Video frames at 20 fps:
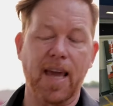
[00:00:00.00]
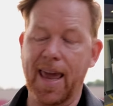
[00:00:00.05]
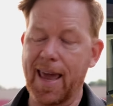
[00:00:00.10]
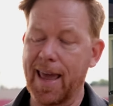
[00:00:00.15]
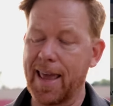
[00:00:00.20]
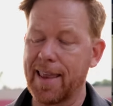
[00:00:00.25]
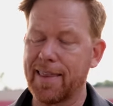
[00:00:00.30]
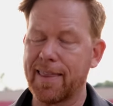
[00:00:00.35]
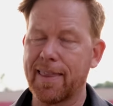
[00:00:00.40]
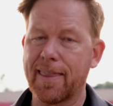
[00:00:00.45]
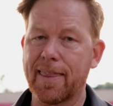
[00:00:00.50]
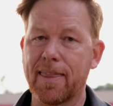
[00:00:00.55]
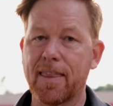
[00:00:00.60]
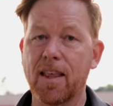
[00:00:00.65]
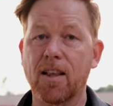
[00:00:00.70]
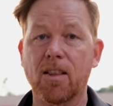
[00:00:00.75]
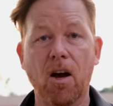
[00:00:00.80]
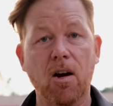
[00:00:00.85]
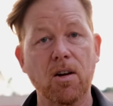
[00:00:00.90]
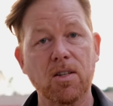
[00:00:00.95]
and
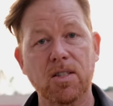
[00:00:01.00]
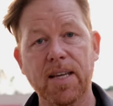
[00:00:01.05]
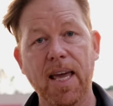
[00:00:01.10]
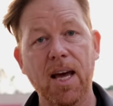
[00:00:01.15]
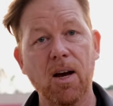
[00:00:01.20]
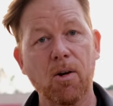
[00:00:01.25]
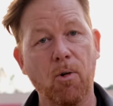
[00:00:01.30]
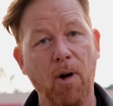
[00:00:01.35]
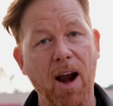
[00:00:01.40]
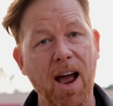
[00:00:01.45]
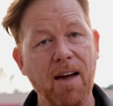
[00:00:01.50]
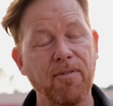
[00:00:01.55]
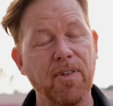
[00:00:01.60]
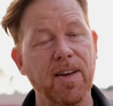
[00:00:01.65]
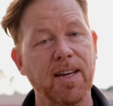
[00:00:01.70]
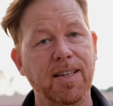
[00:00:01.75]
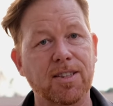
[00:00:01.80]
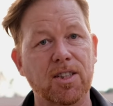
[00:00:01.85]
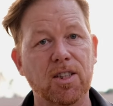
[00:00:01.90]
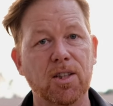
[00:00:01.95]
the large scale
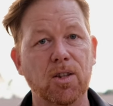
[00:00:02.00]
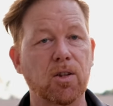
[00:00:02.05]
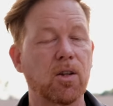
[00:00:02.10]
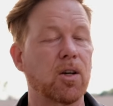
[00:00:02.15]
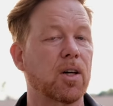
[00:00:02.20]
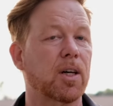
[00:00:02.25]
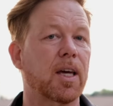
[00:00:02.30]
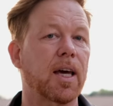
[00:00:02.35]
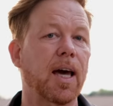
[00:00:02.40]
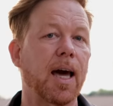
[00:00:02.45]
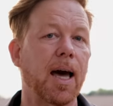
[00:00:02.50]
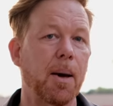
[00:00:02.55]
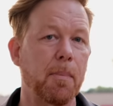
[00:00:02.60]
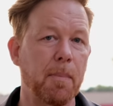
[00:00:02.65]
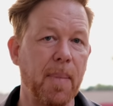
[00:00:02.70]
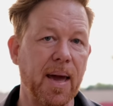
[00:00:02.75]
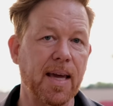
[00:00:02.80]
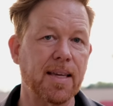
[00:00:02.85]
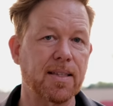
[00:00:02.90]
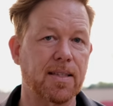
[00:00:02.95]
graphics look
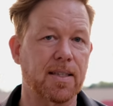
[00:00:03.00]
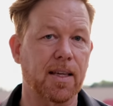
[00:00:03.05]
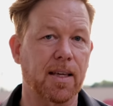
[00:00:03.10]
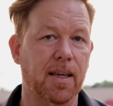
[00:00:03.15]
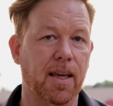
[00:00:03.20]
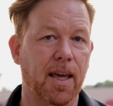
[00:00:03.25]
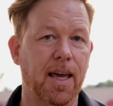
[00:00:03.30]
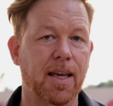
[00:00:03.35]
amazing.